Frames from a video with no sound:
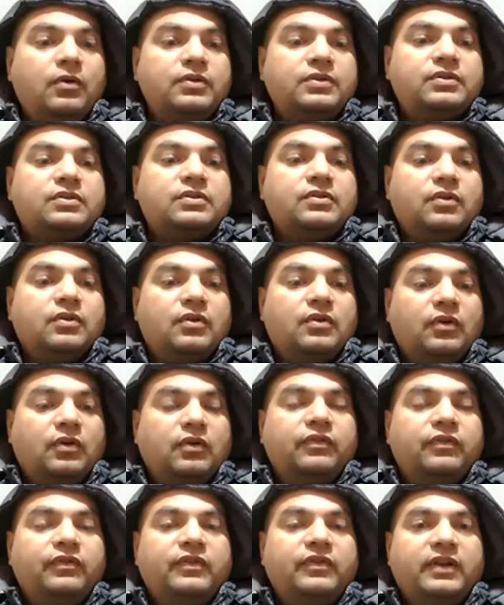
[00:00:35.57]
of
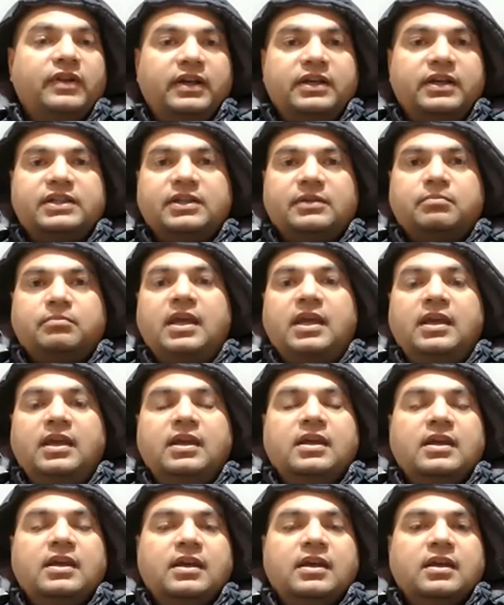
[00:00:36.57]
leadership by
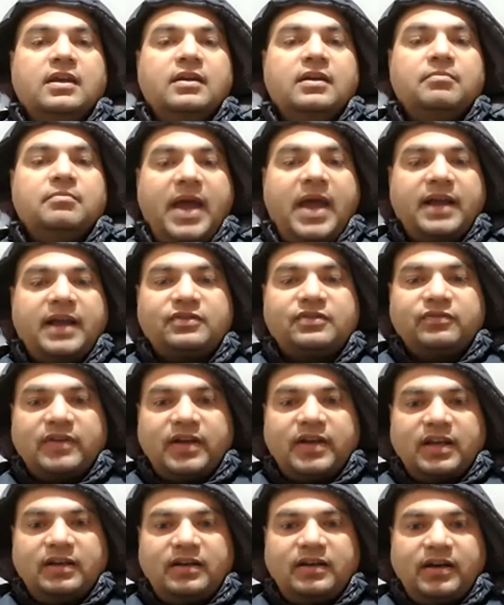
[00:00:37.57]

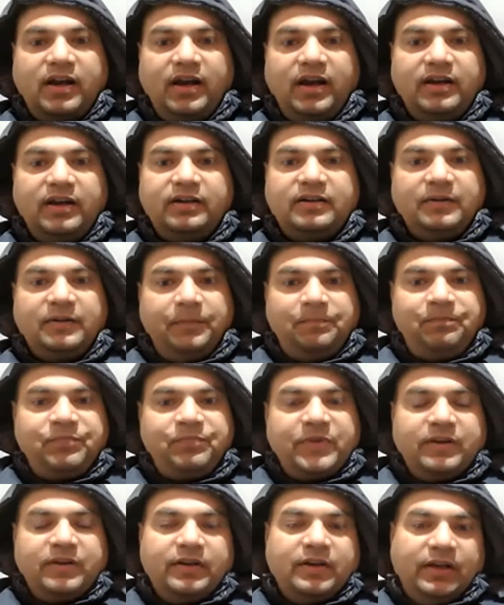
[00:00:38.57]
Maxwell, right?
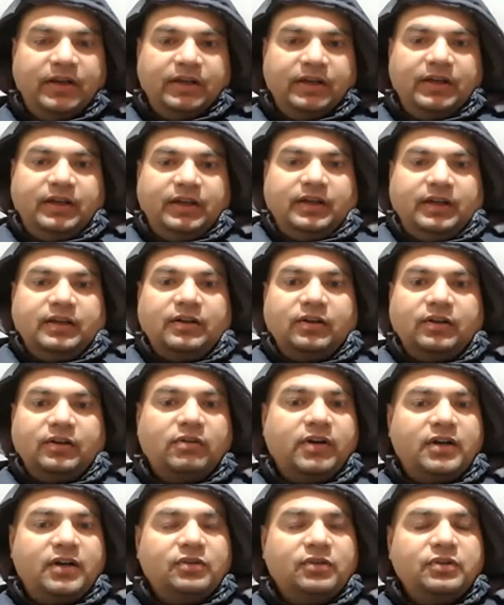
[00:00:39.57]

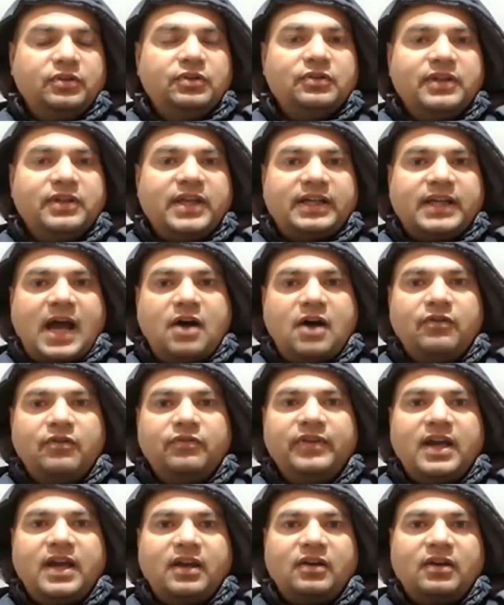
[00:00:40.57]
Over to you that how
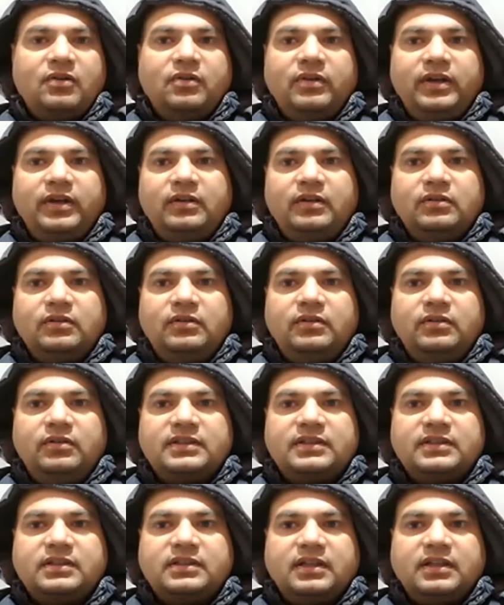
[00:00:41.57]
we are going to
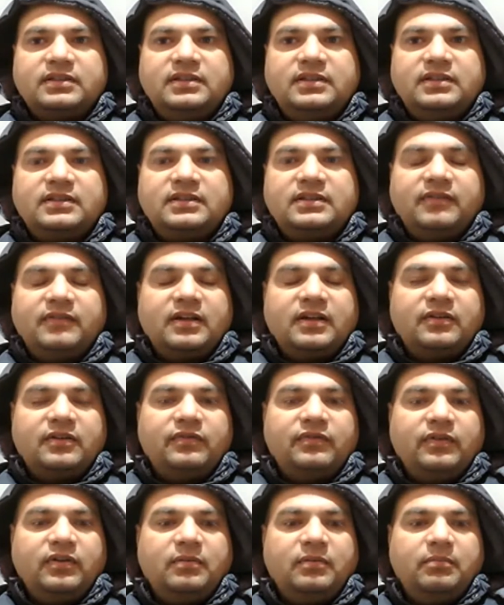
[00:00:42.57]
discuss this
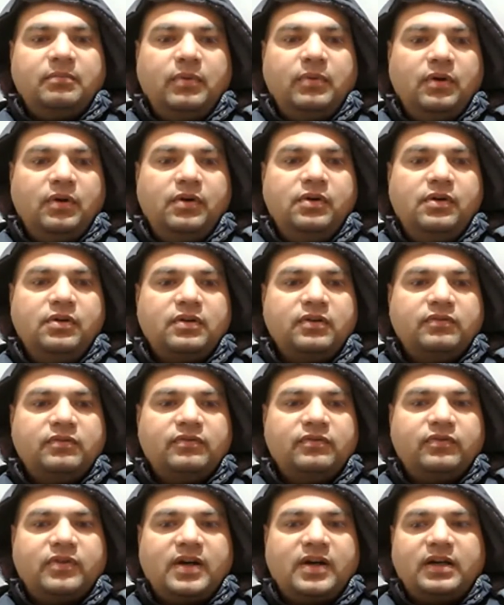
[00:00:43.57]
wonderful book,
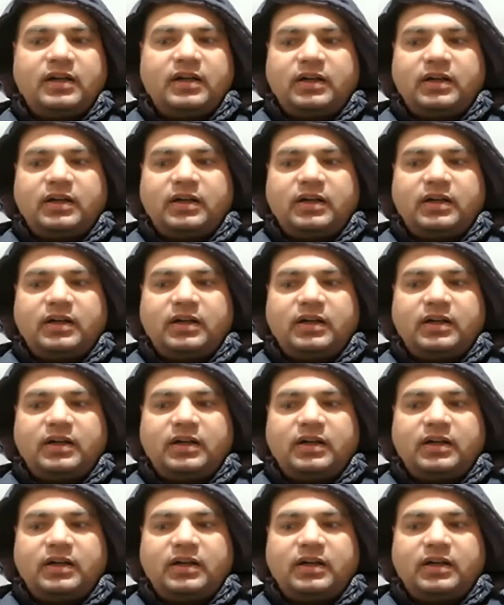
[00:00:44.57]
what